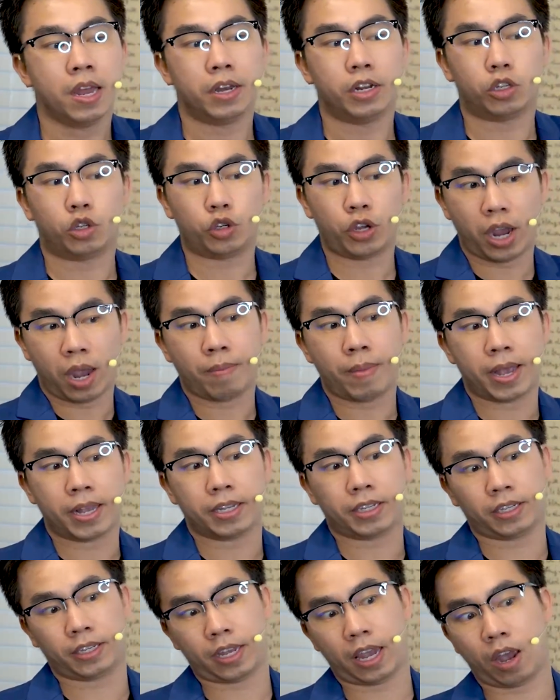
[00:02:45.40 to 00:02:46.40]
the chairman
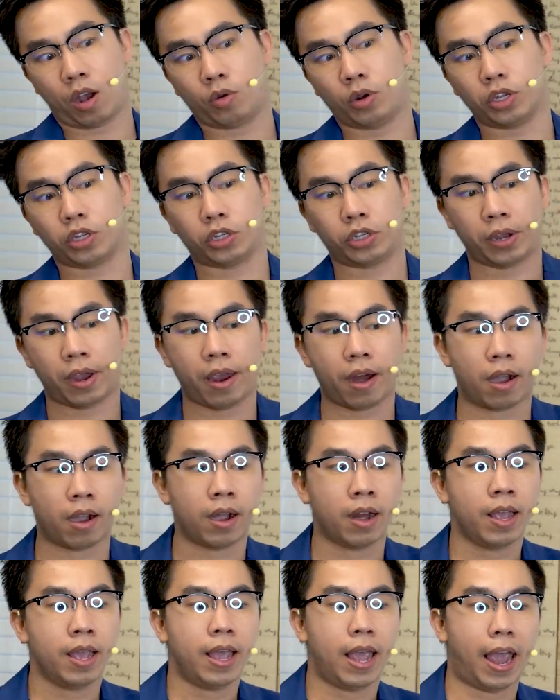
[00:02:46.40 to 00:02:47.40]
sell the share,
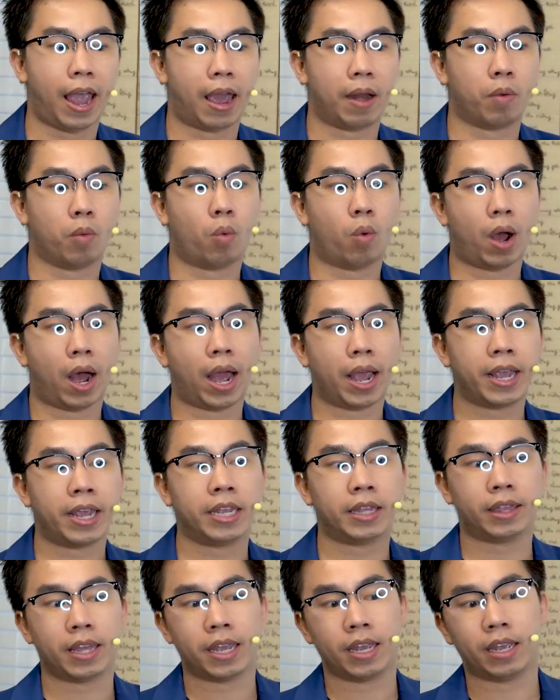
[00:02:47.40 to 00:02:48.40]
and why he
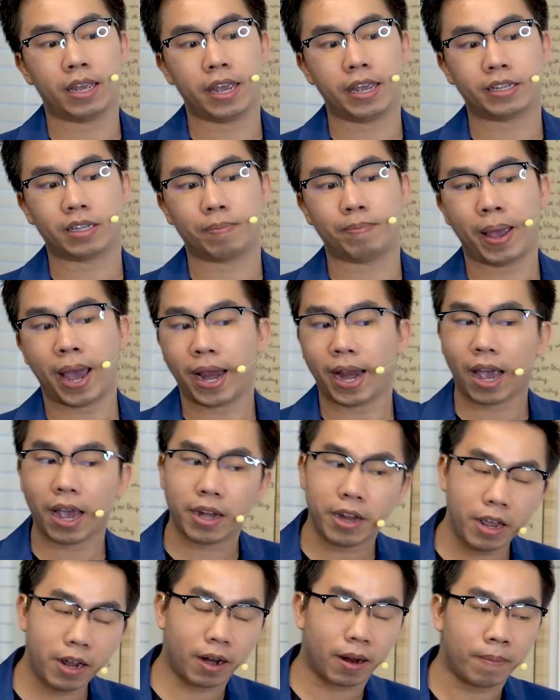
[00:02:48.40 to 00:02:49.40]
think it's a bad
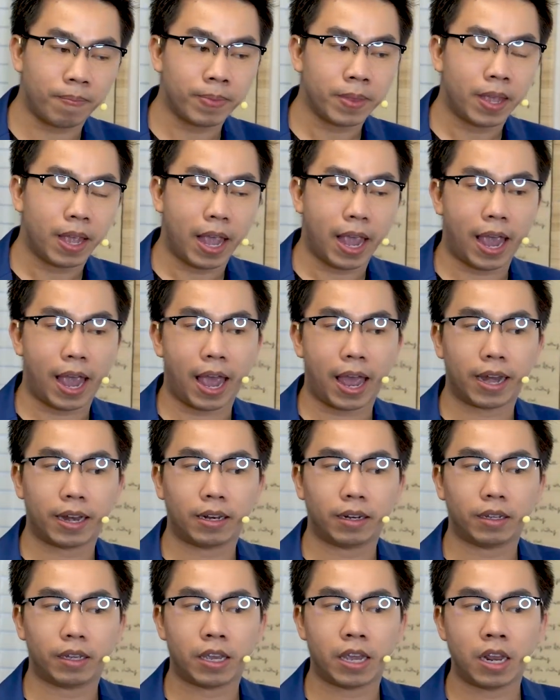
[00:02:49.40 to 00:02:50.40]
idea. And
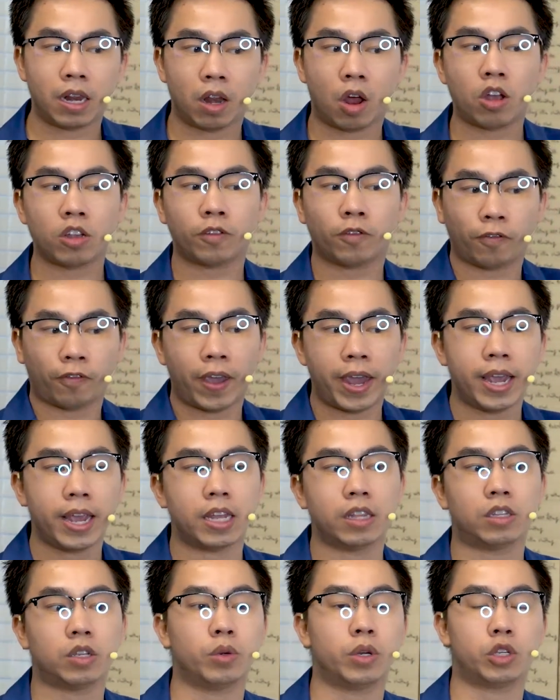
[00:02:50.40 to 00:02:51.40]
he lost faith
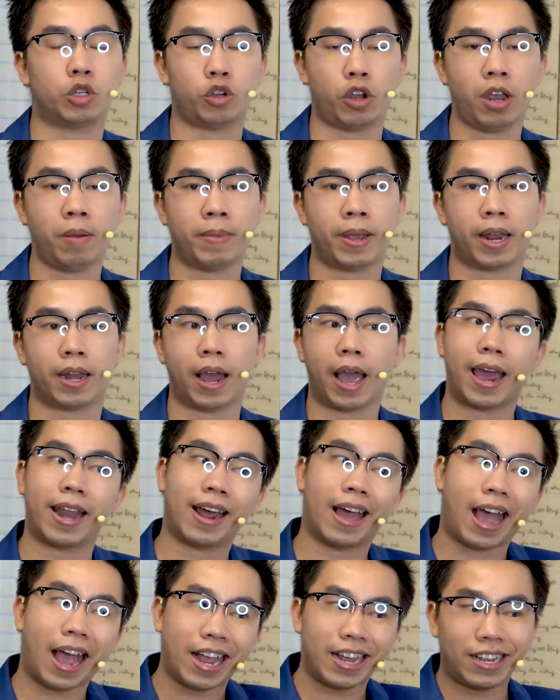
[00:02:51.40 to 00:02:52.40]
into the chairman. And
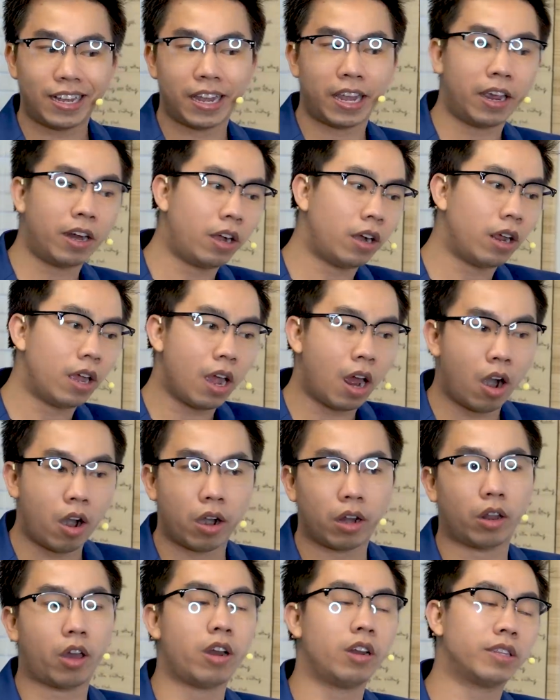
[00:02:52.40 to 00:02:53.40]
I heard
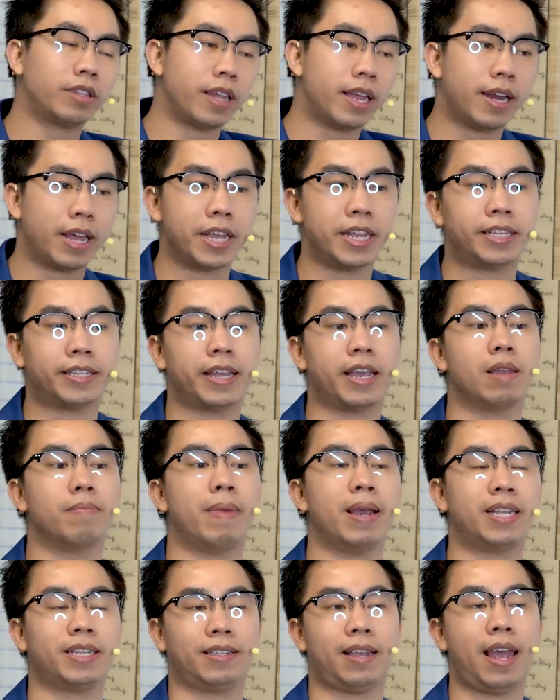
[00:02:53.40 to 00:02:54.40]
a lot of things that he said it
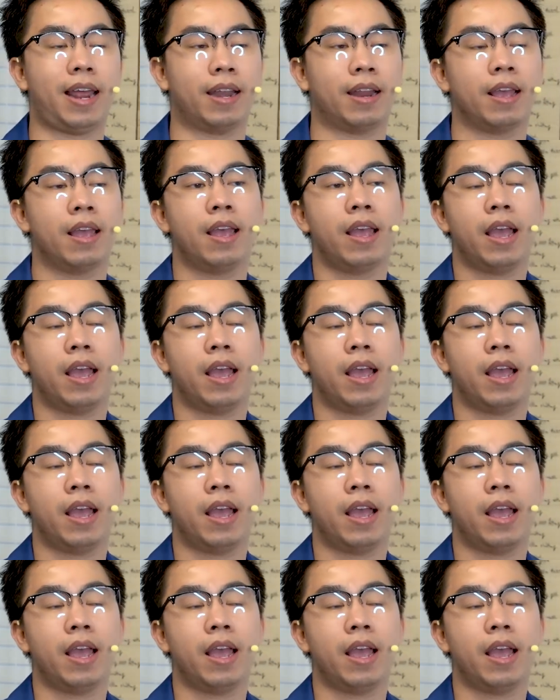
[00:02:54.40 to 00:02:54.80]
makes sense.